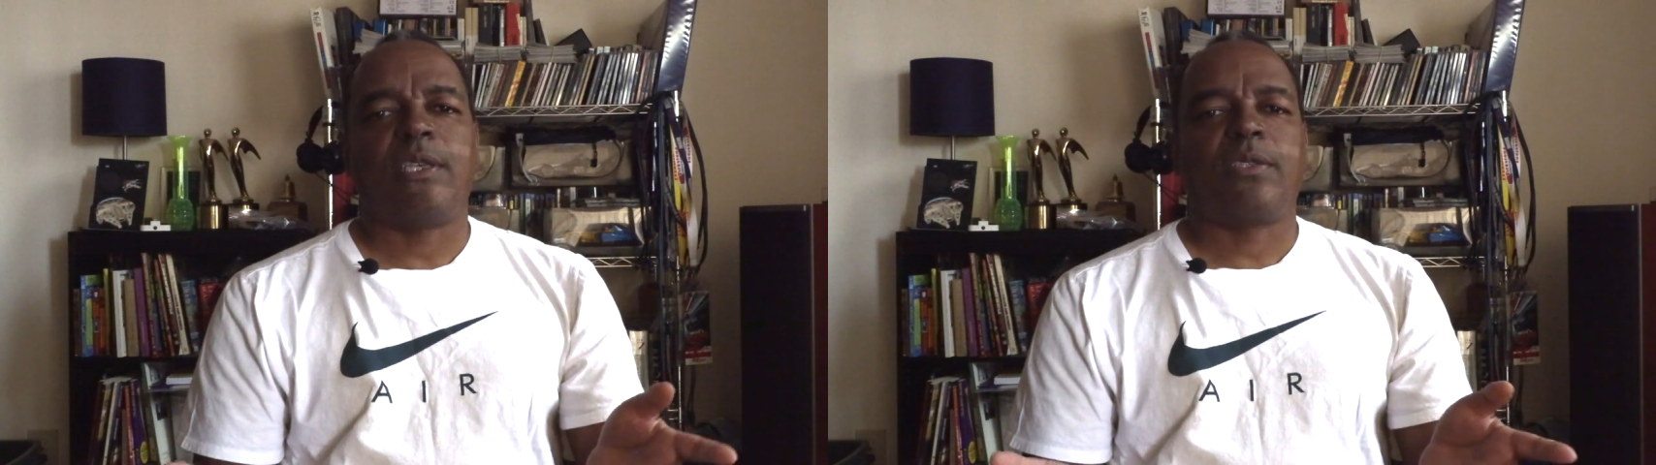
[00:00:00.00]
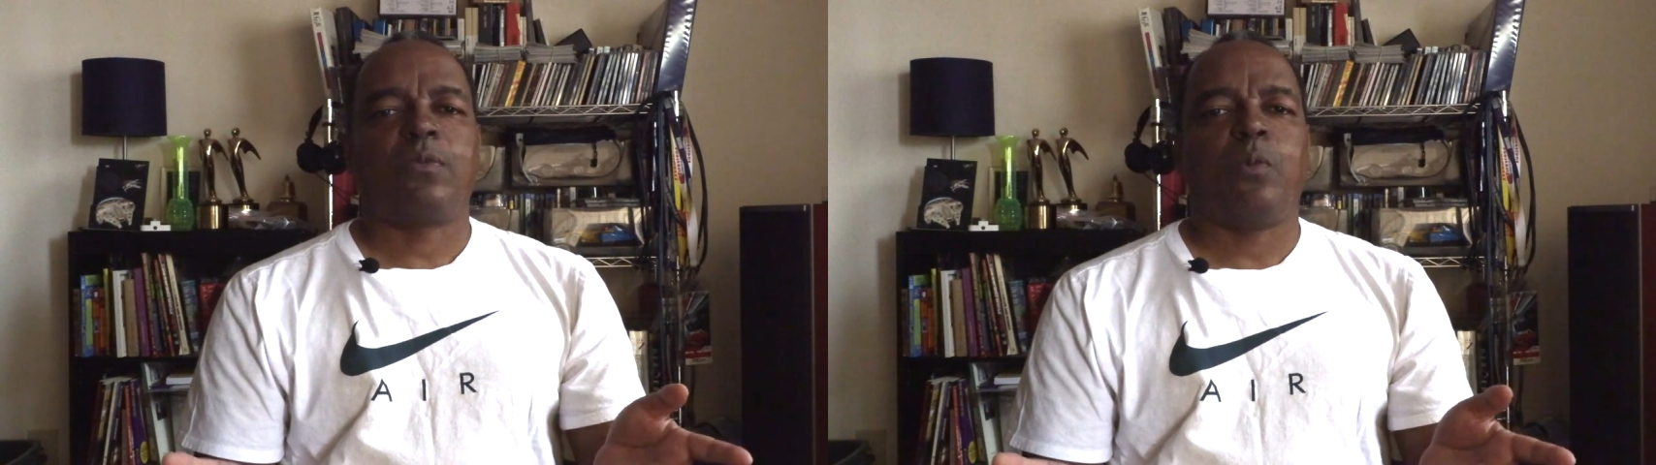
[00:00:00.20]

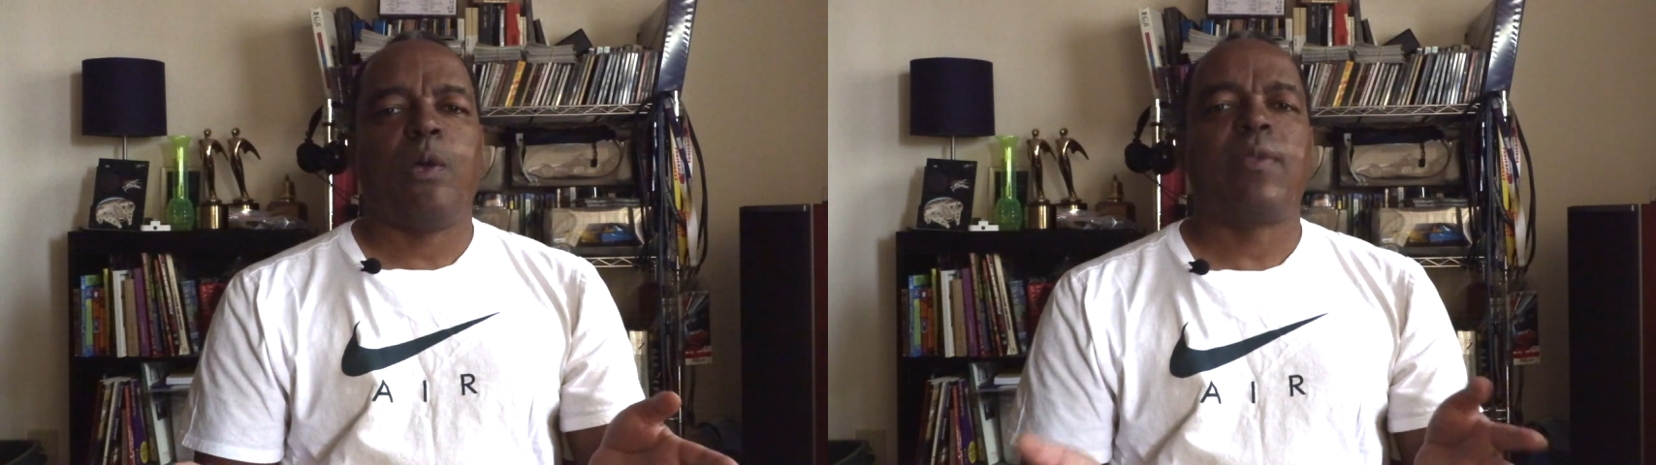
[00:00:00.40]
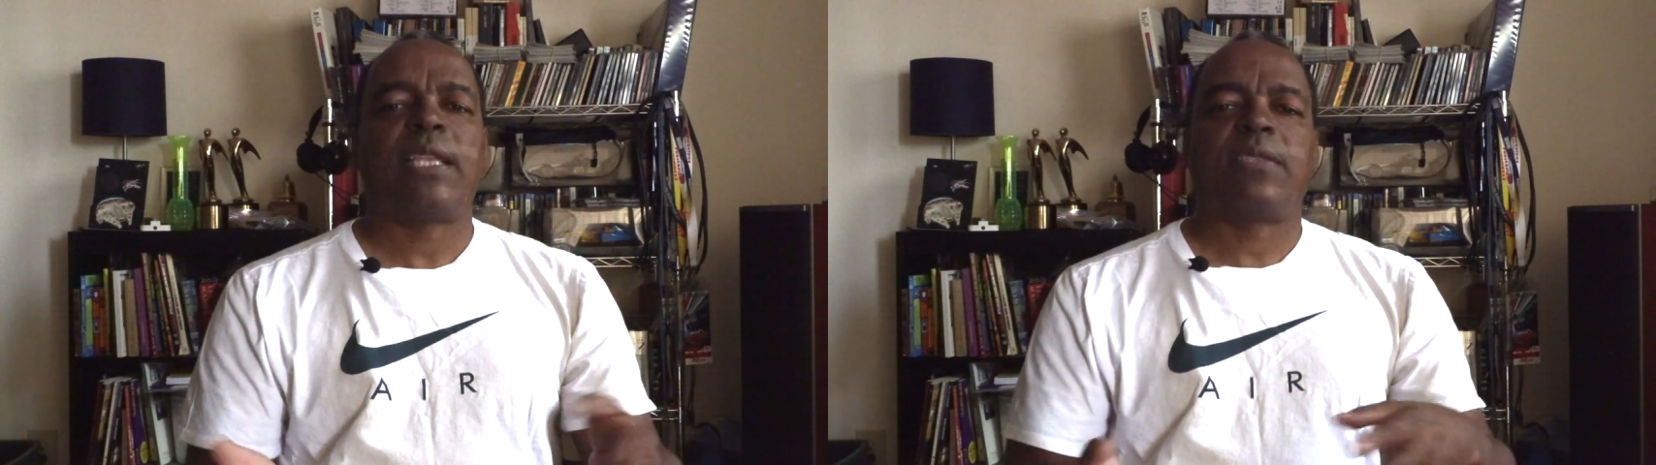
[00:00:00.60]
is
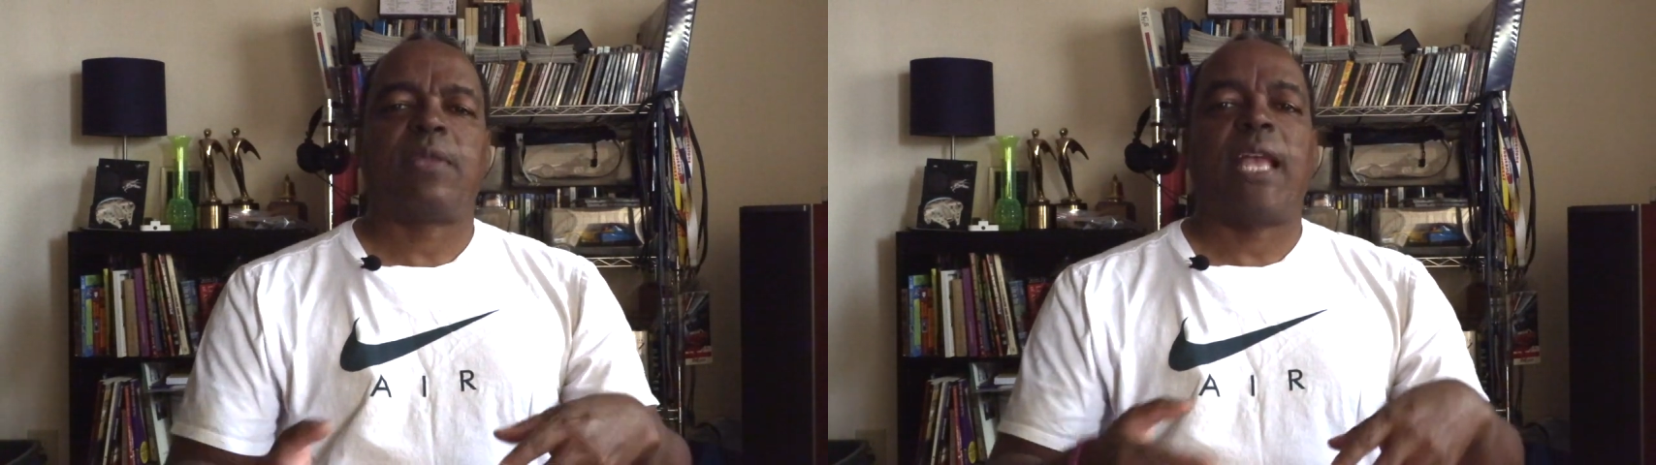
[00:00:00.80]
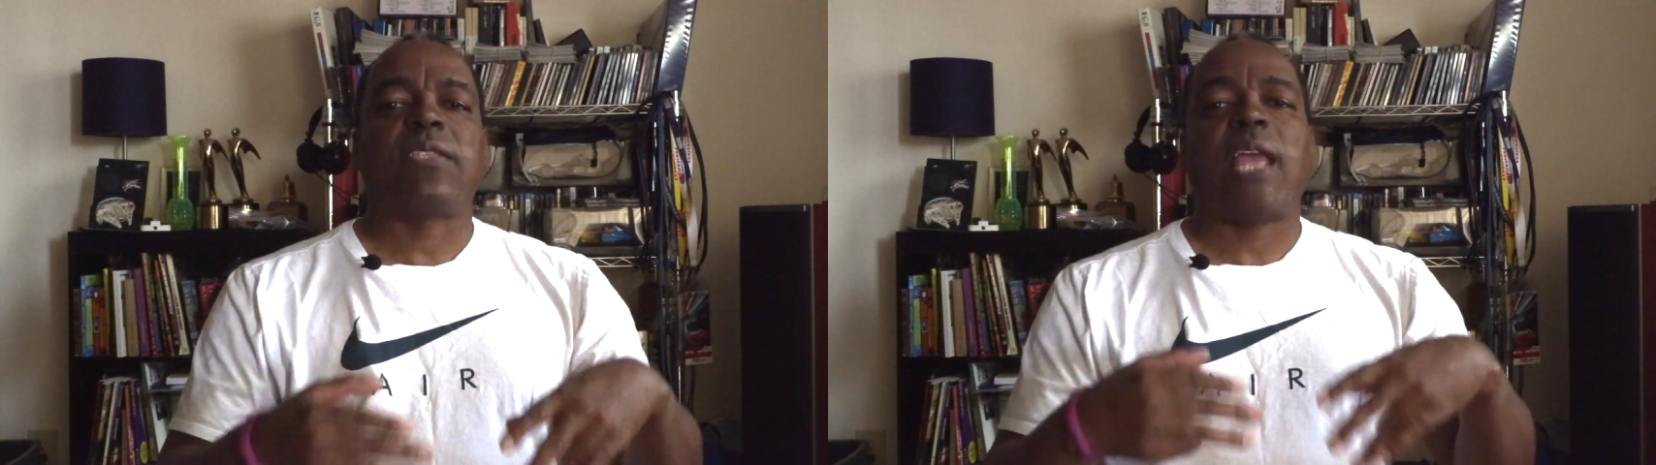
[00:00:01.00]
one that's
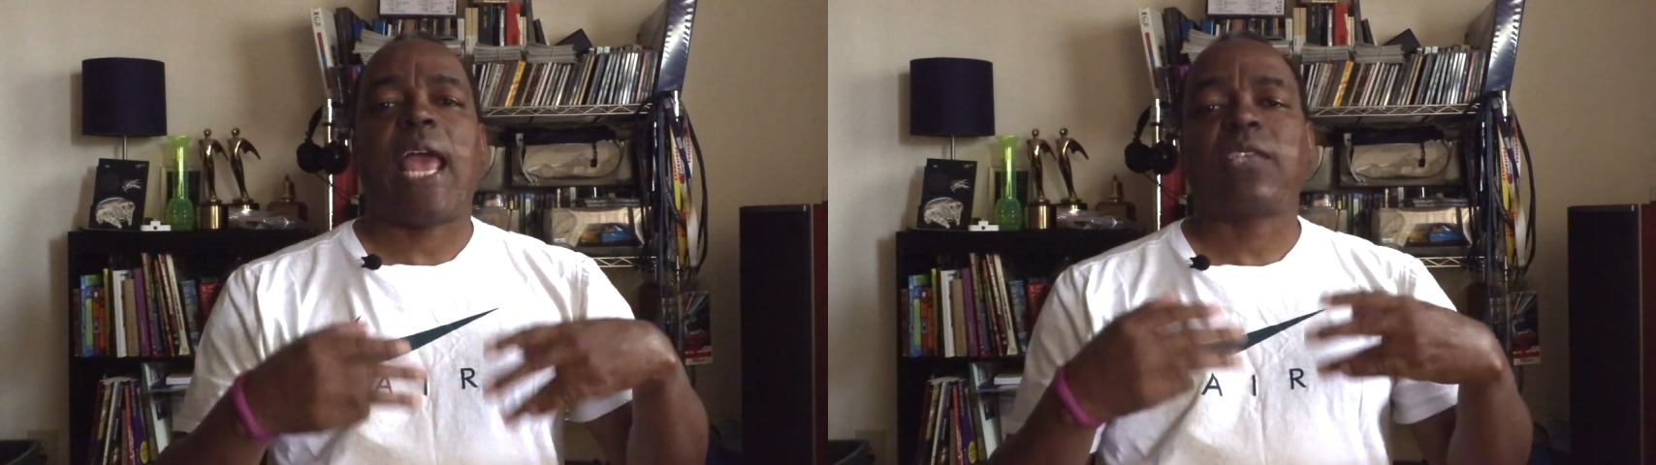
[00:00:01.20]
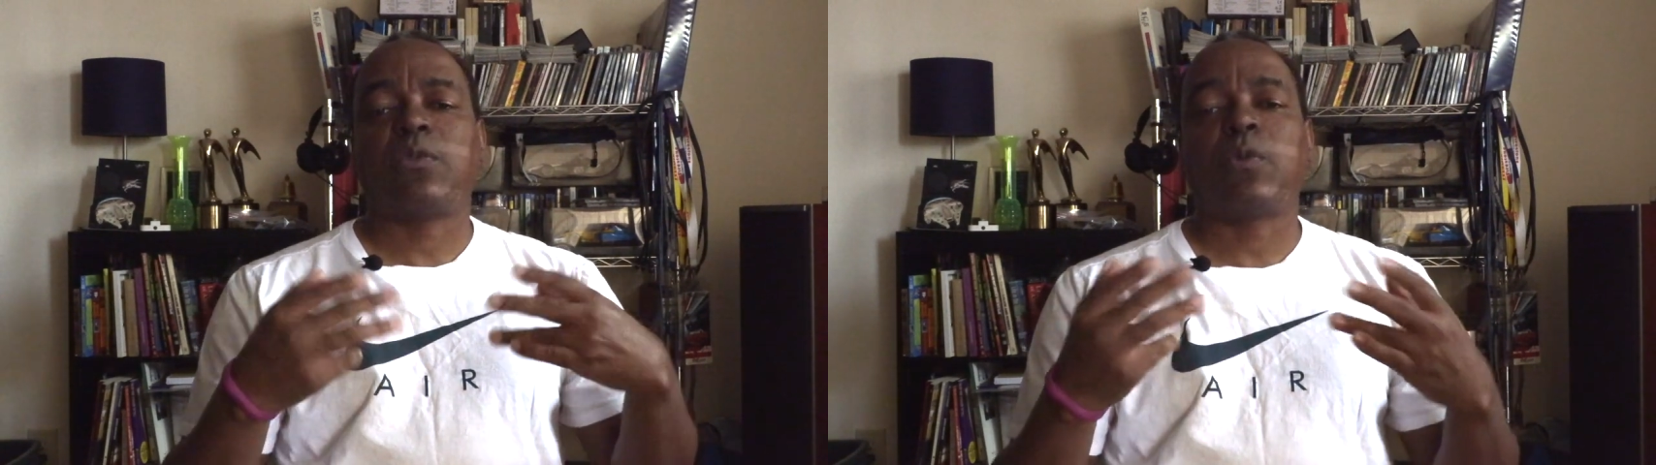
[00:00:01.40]
that's
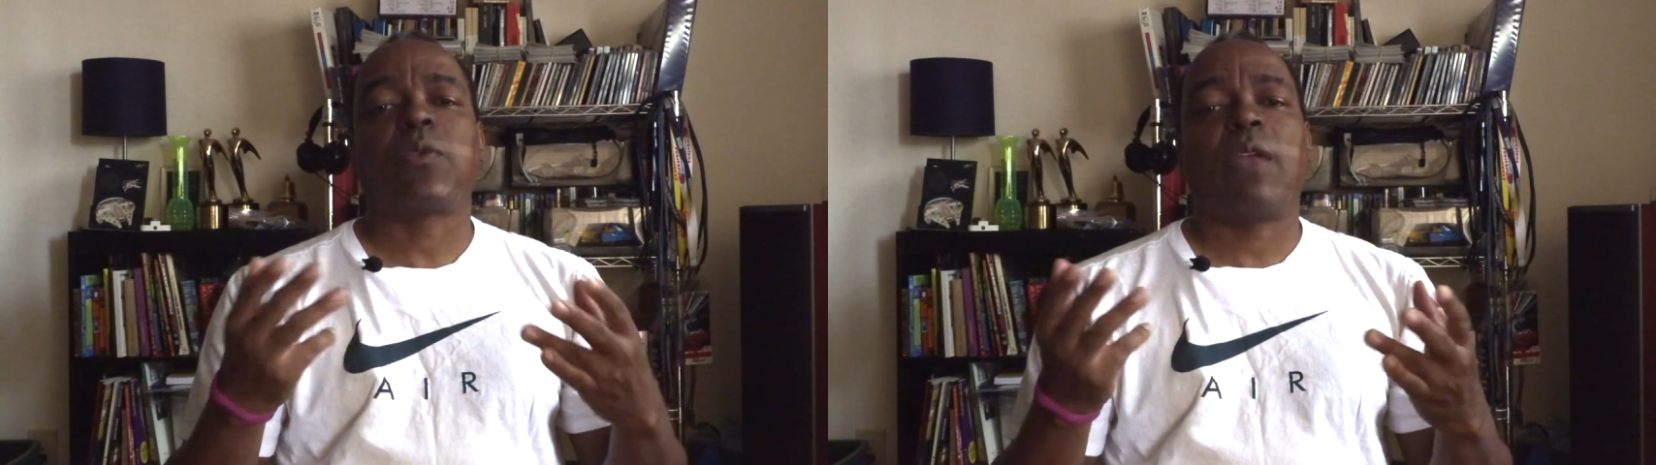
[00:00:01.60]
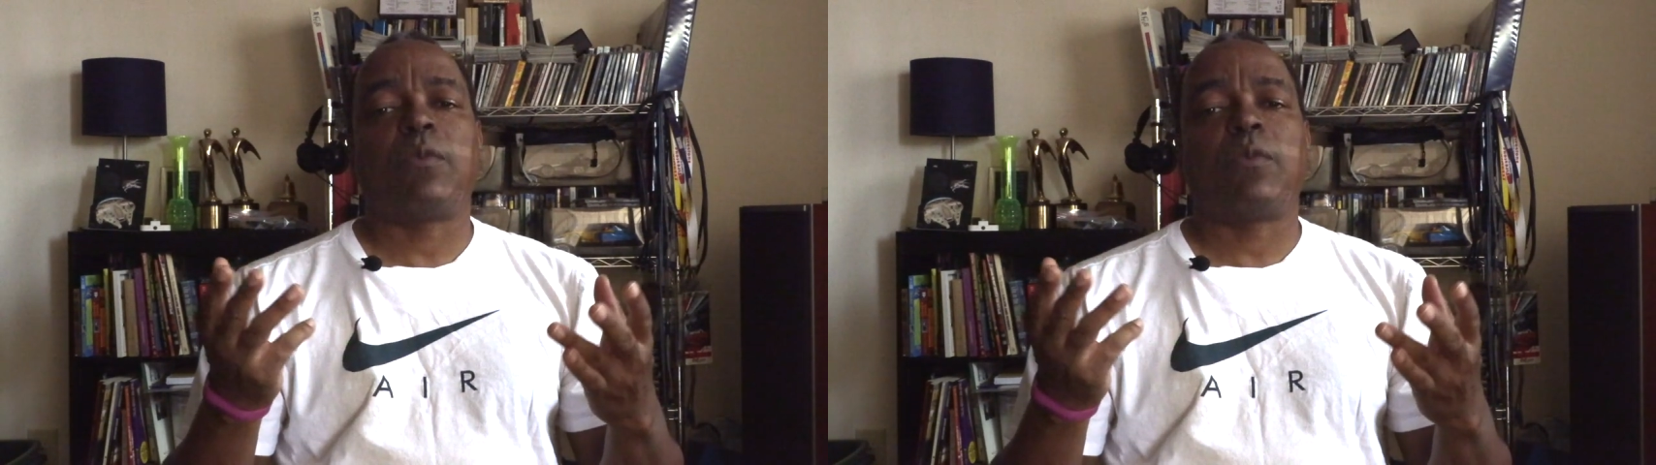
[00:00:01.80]
actually was